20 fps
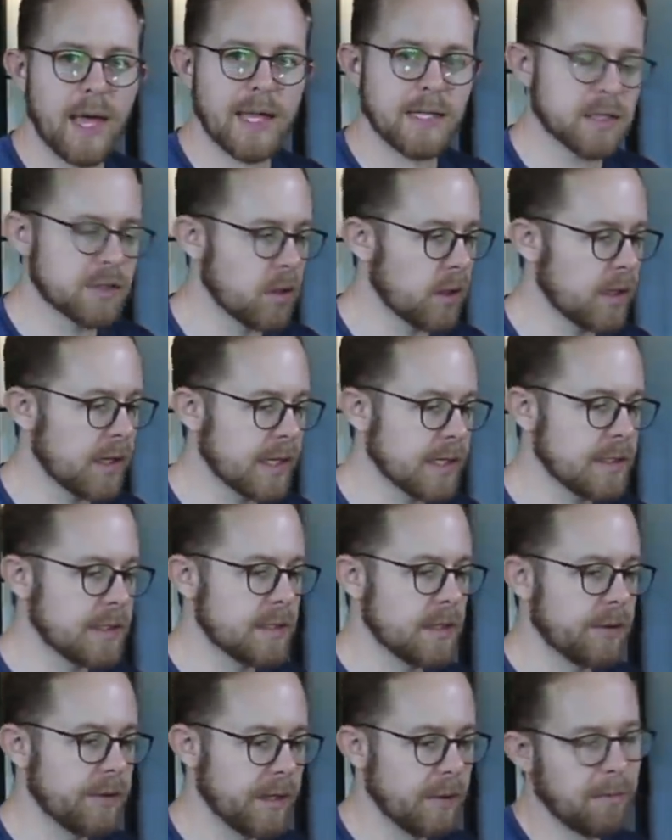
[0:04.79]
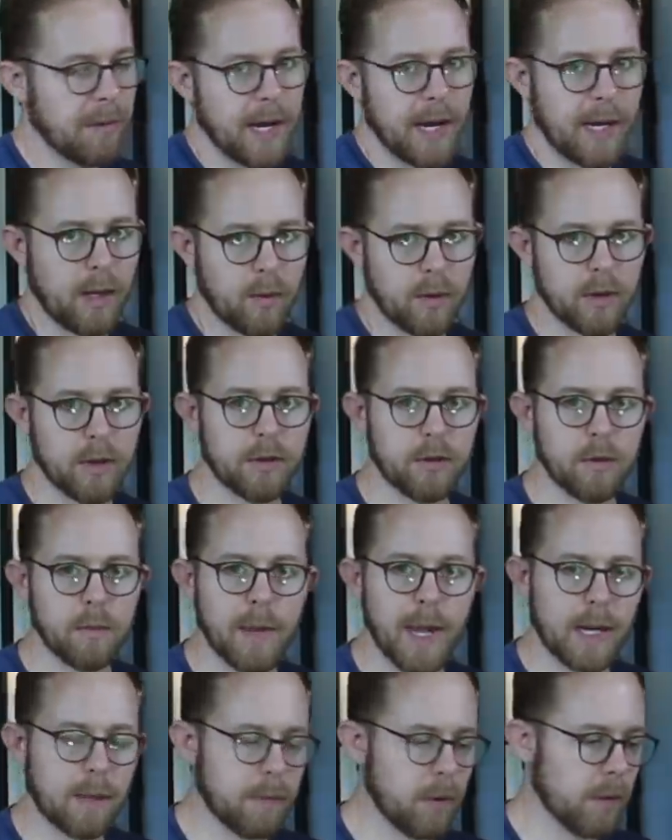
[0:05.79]
and started considering buying one of the new
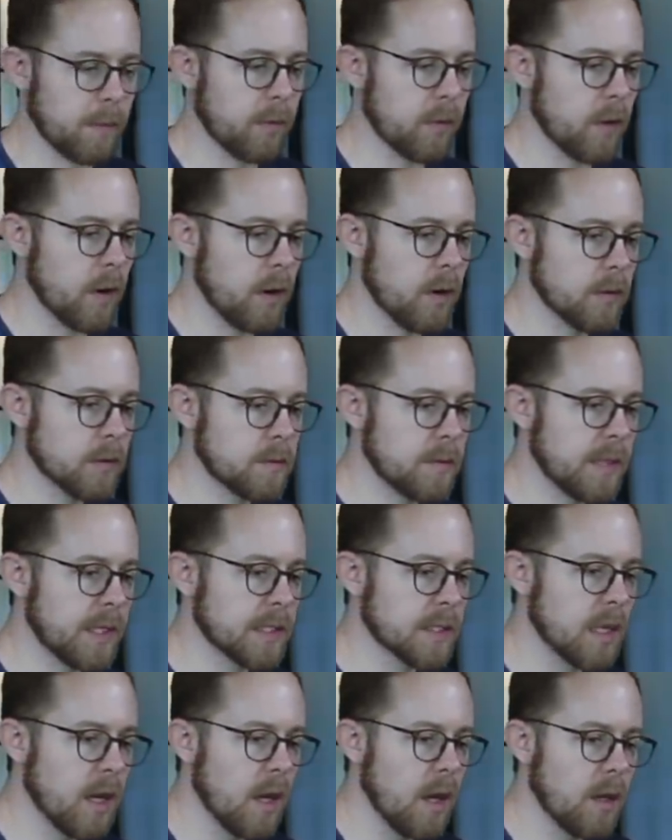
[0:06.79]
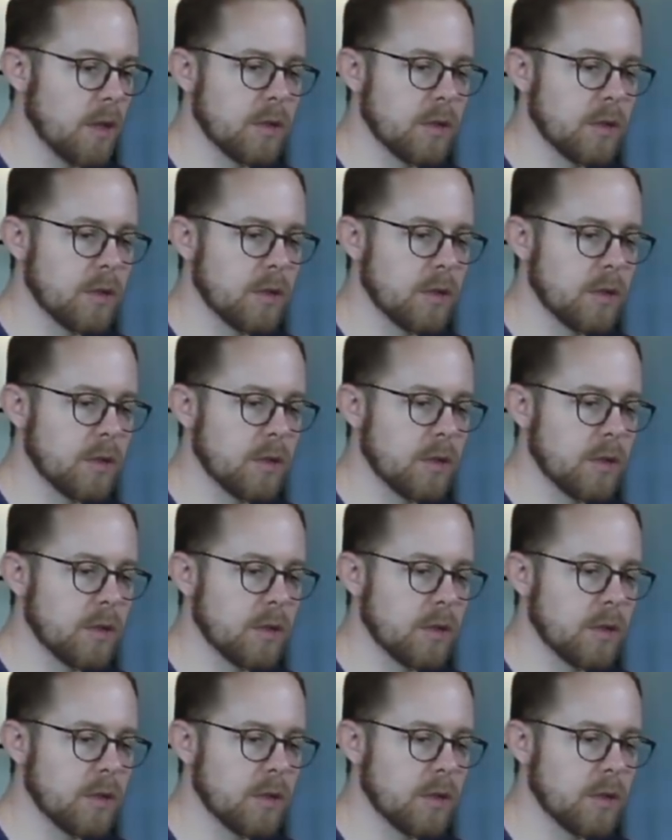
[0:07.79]
MacBook Pros because